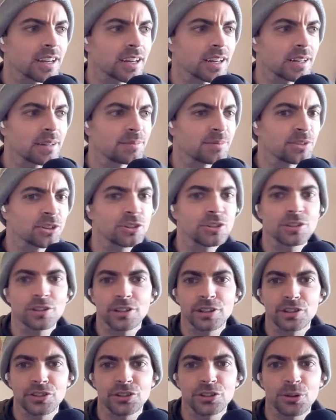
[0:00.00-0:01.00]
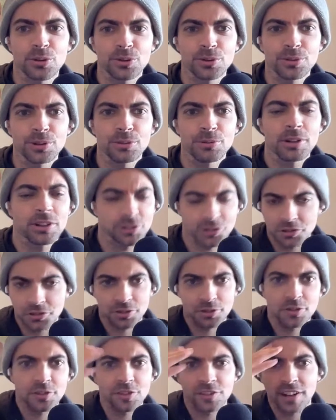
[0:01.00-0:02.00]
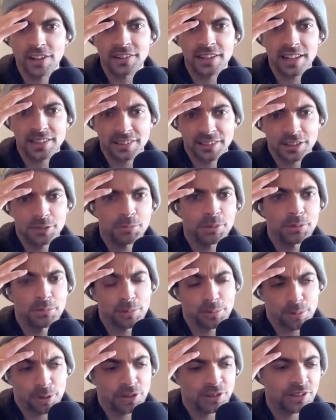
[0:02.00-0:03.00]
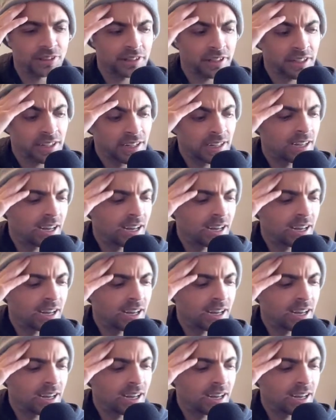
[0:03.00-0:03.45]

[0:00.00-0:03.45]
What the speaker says: It's going really well. It's fantastic to meet him in person.